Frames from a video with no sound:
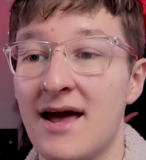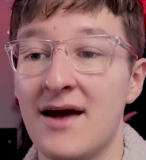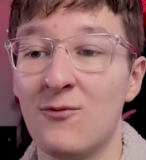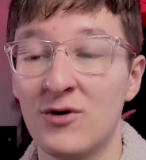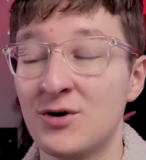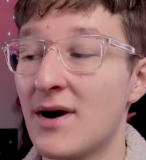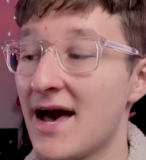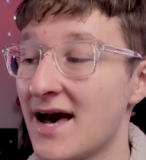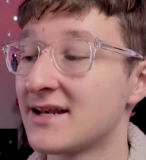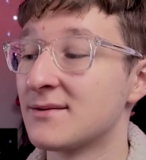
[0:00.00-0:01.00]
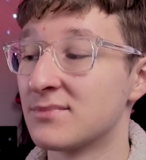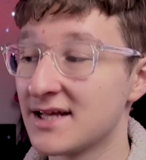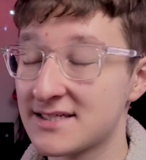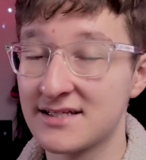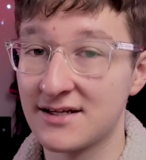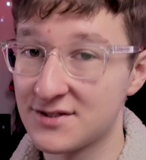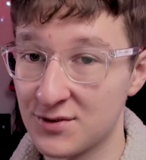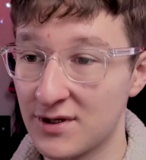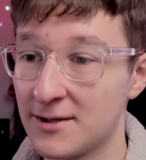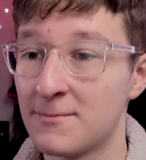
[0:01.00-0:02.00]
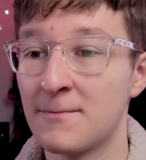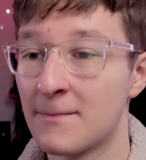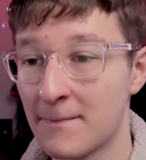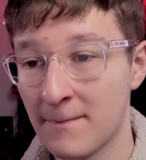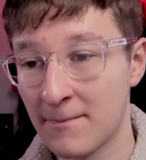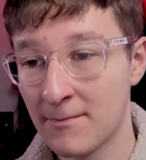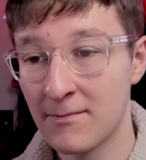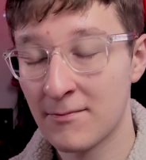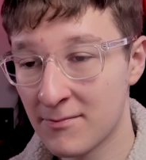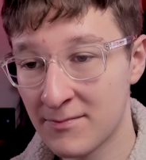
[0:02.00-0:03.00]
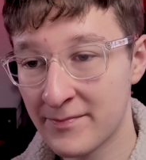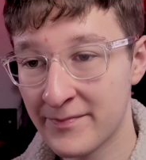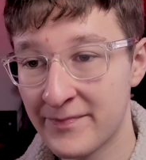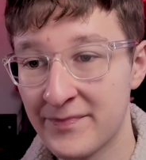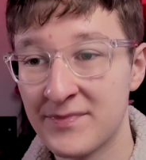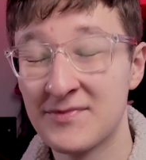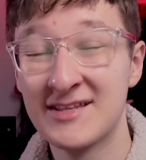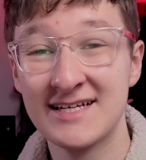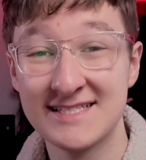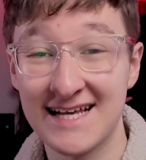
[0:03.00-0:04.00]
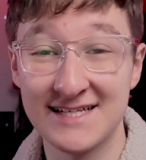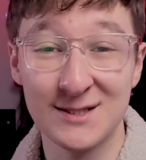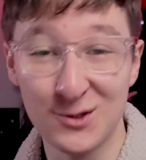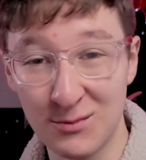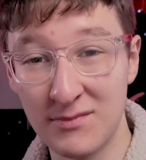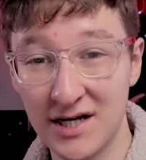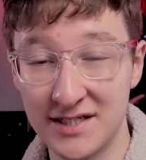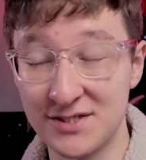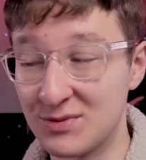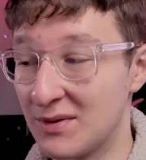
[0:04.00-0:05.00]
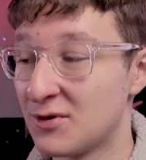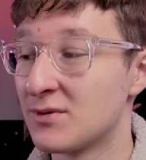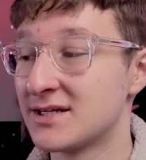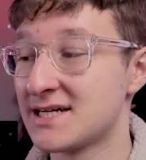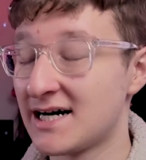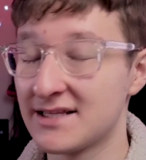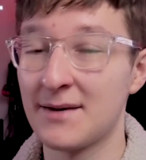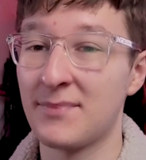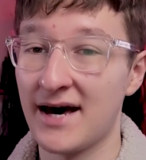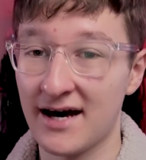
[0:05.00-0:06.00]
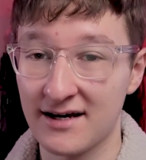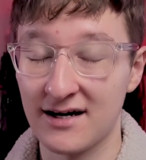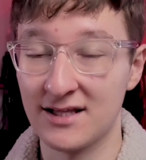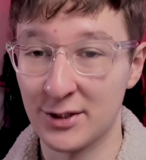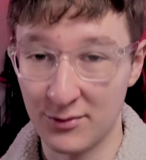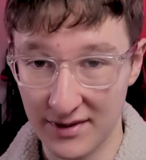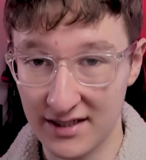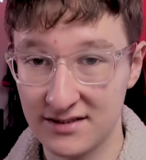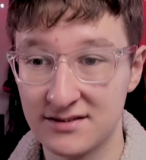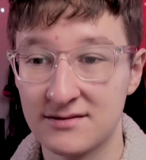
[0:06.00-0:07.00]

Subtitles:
And when you add complexity to it, it sounds a little muddy. So maybe you want to dial that back a little bit.